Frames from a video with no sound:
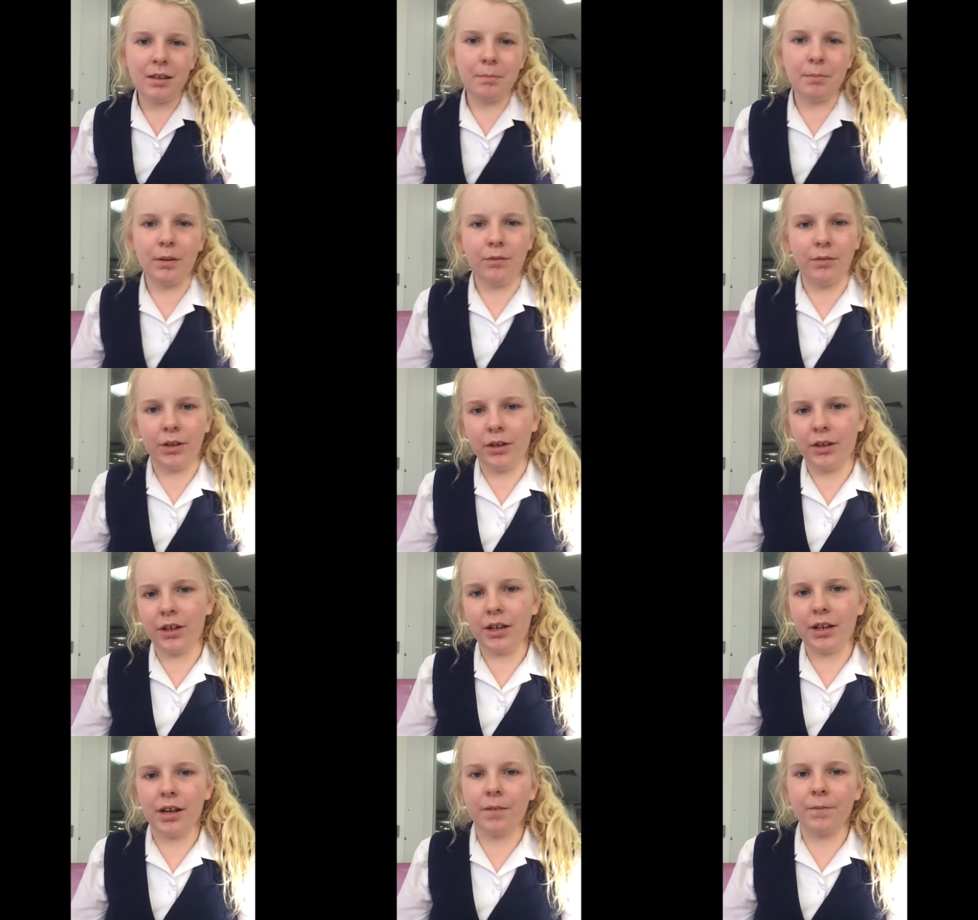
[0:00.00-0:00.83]
be
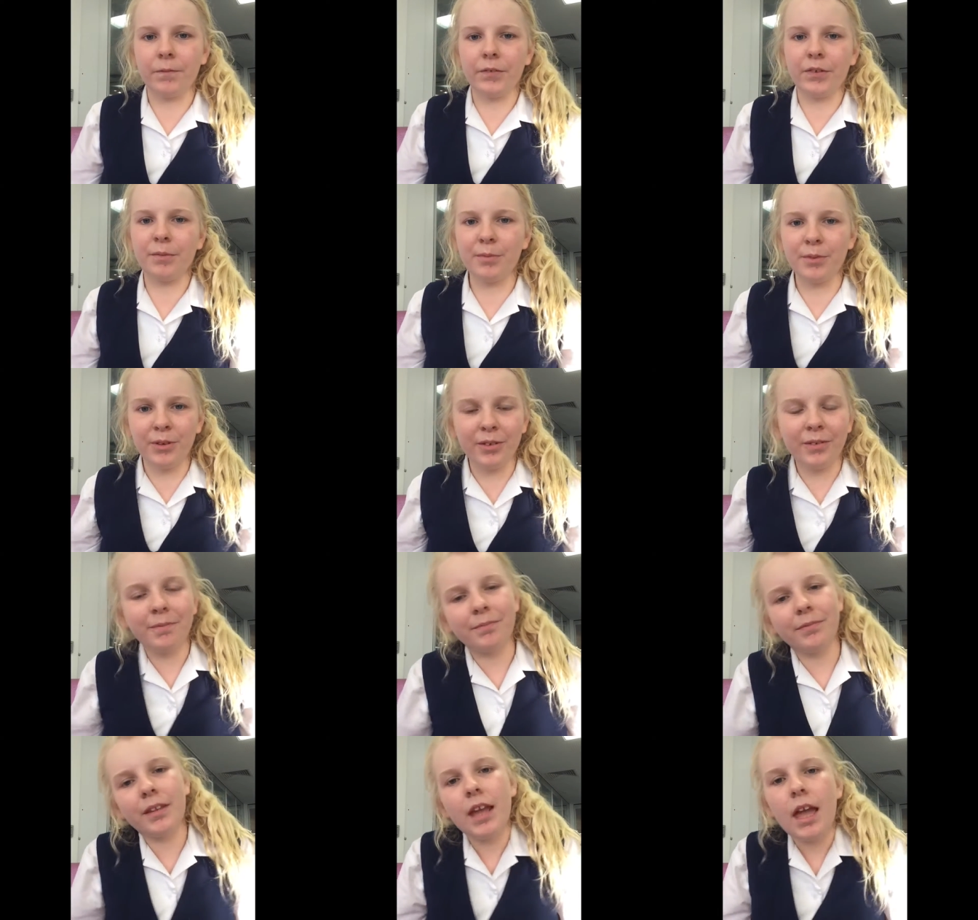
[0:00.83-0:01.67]
really uncomfortable.
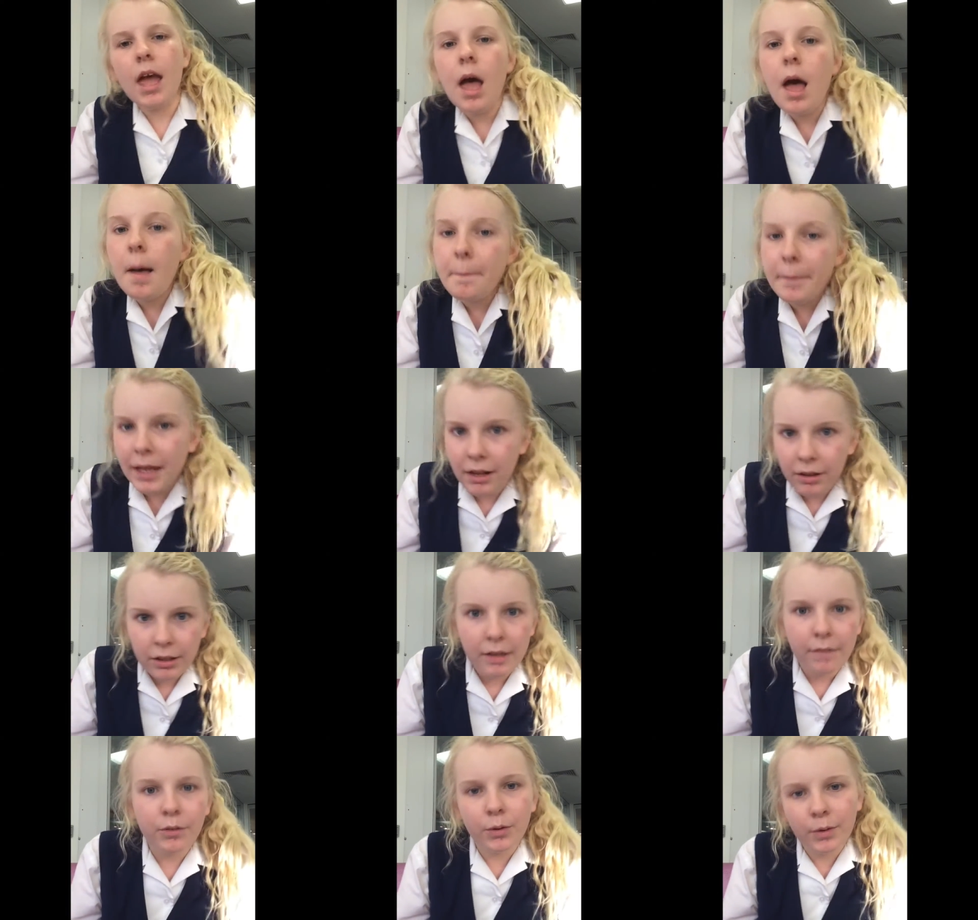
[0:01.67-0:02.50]
But I'll
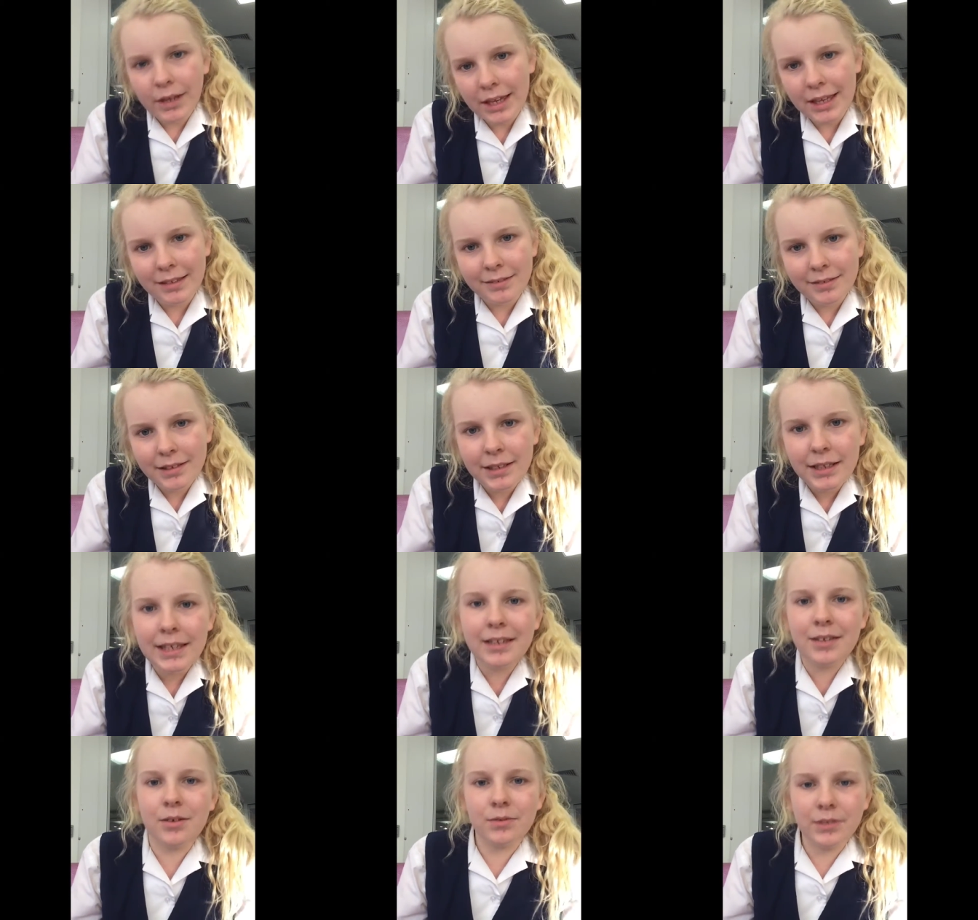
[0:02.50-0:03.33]
give you a hint.
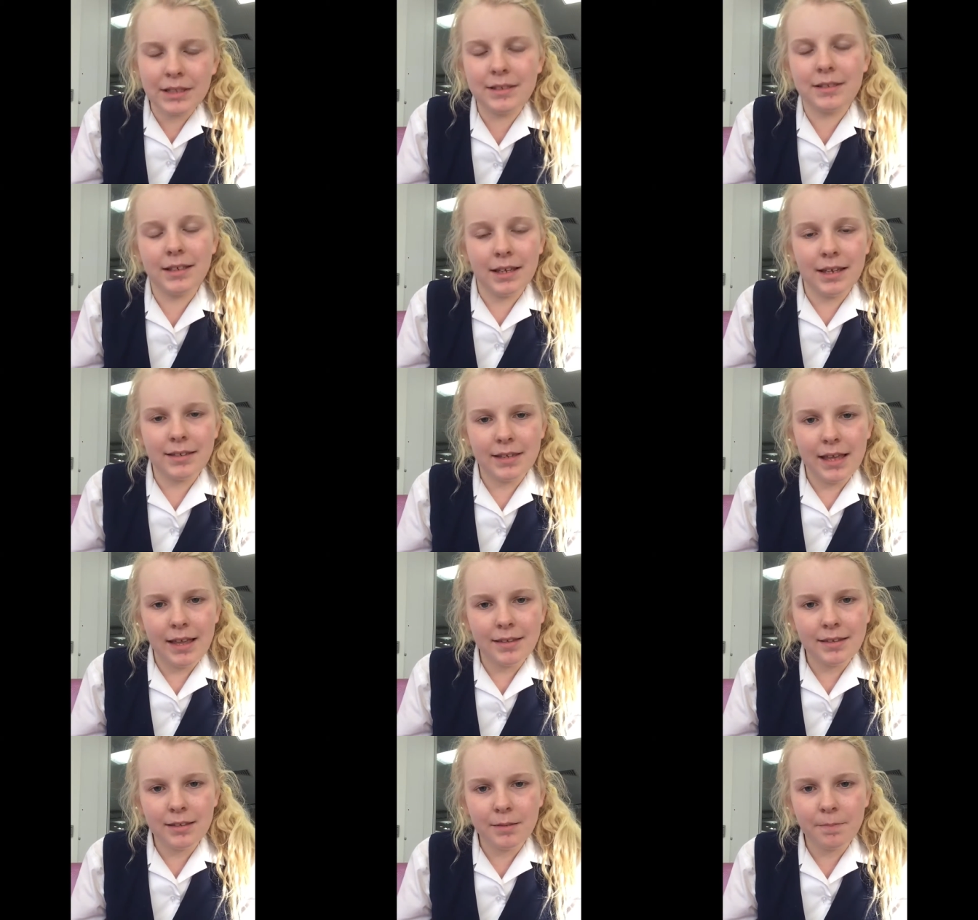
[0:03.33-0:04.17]
He goes to
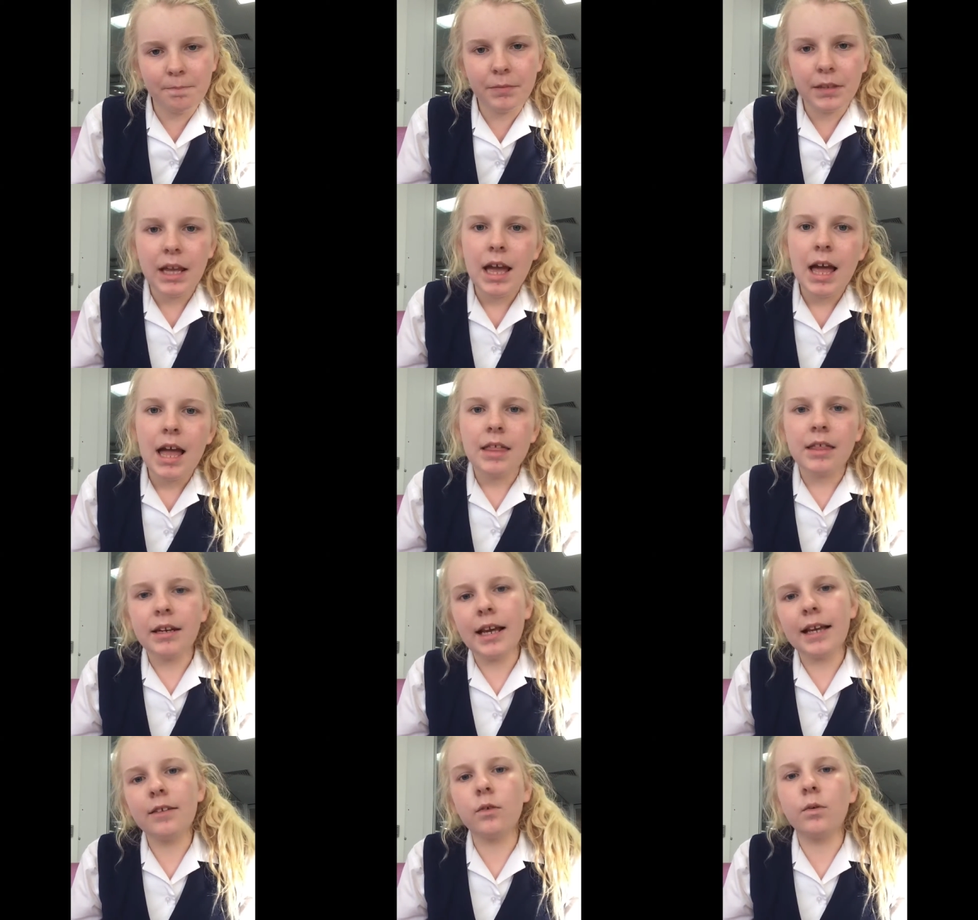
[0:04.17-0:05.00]
TSS. The
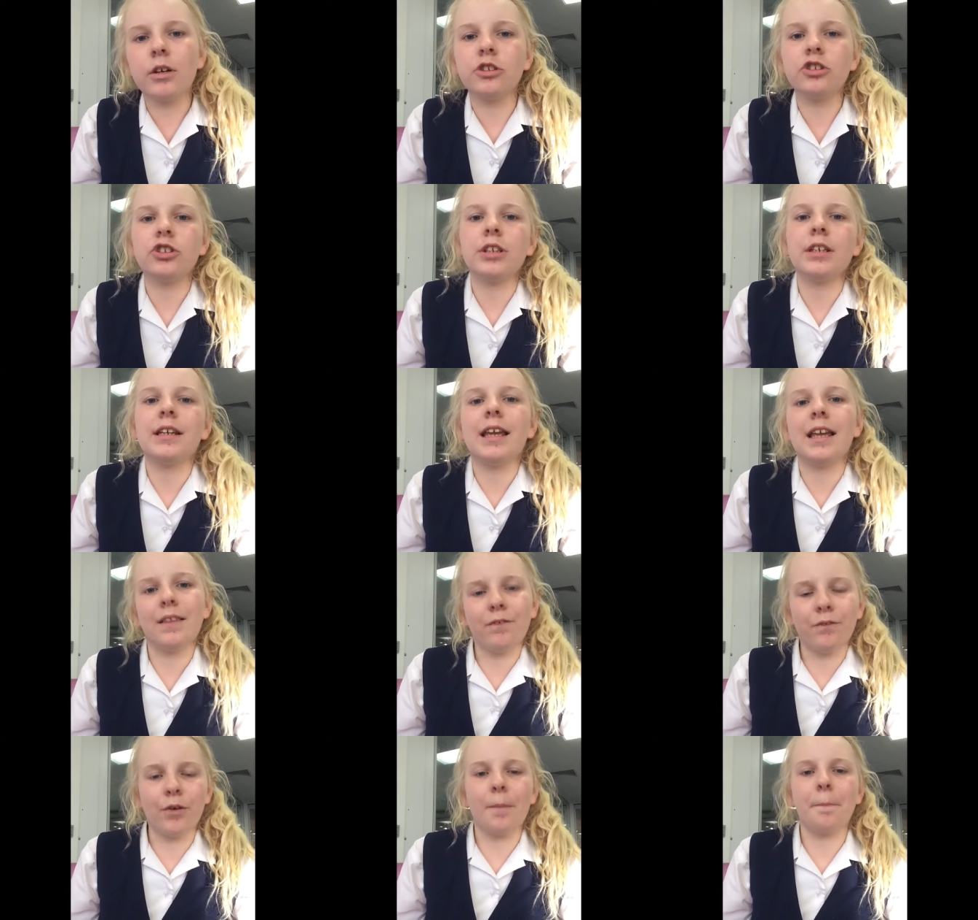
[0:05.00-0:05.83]
next question
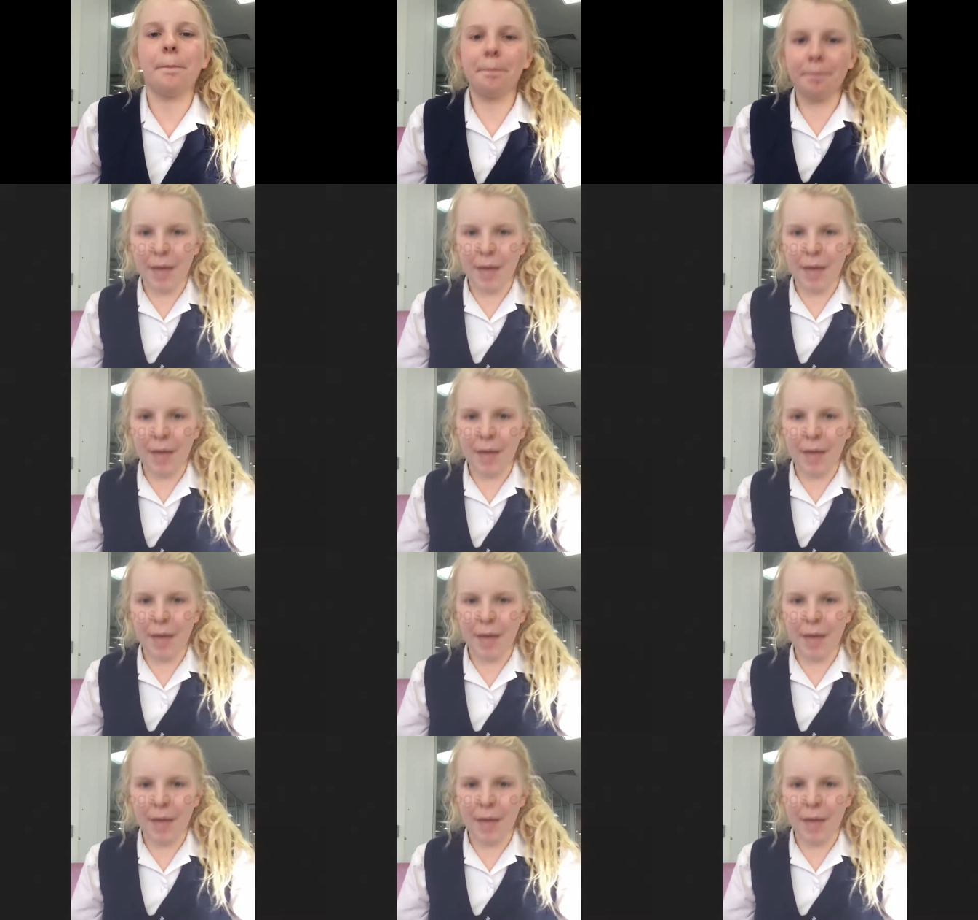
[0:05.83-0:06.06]
is from